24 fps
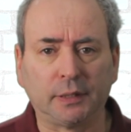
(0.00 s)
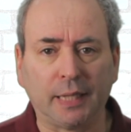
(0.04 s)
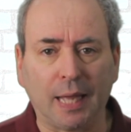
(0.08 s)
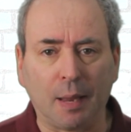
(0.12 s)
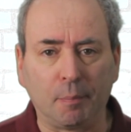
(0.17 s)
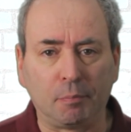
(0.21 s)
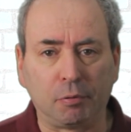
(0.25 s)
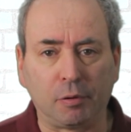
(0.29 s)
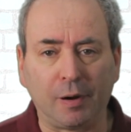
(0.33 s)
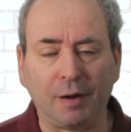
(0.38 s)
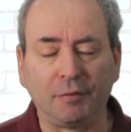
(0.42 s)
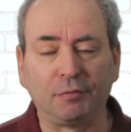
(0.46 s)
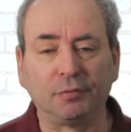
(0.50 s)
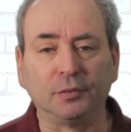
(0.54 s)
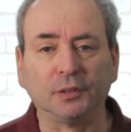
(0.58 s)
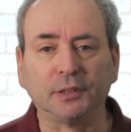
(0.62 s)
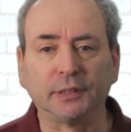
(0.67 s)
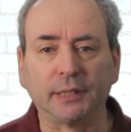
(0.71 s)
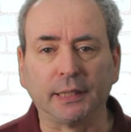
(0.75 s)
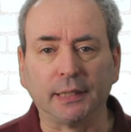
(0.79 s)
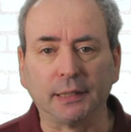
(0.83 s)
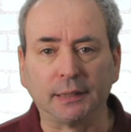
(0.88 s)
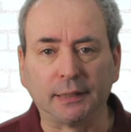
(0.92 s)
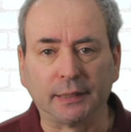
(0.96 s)
their
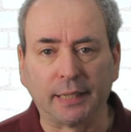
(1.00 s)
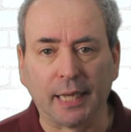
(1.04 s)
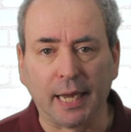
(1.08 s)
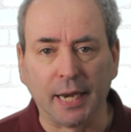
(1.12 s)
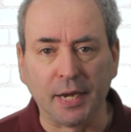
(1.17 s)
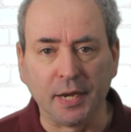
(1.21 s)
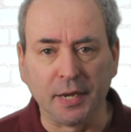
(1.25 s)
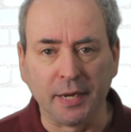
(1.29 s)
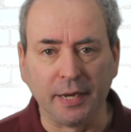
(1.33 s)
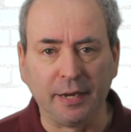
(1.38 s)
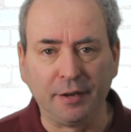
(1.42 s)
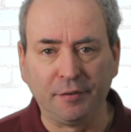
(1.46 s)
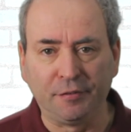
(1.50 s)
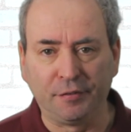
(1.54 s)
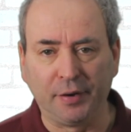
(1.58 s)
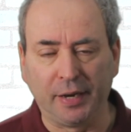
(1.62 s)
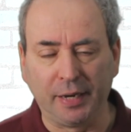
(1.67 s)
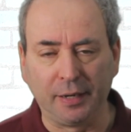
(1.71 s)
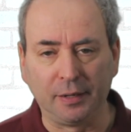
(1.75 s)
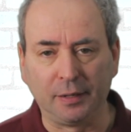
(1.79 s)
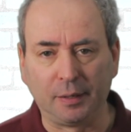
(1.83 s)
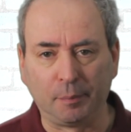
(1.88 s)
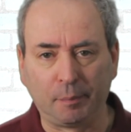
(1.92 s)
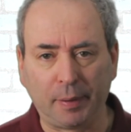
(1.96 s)
preferences, their need for
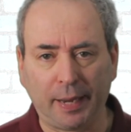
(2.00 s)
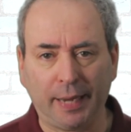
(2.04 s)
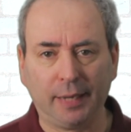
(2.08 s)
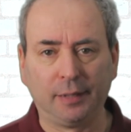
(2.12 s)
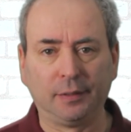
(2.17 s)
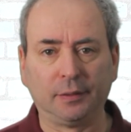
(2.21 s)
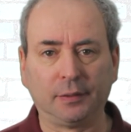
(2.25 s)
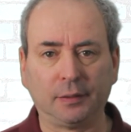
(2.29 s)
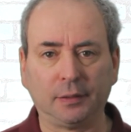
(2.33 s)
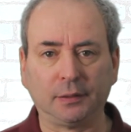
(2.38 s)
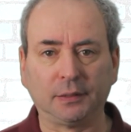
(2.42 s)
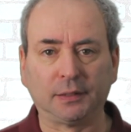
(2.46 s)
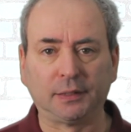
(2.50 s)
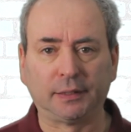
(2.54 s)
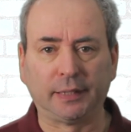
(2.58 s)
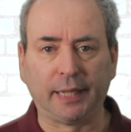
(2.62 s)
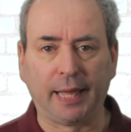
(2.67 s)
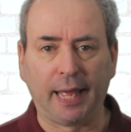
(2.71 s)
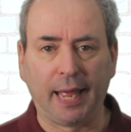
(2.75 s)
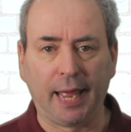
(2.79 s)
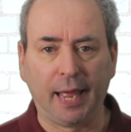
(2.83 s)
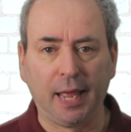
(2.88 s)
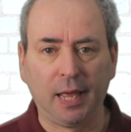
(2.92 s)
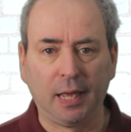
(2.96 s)
independence,
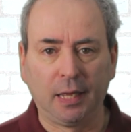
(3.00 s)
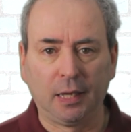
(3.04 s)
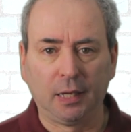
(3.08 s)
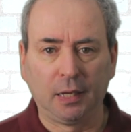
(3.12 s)
their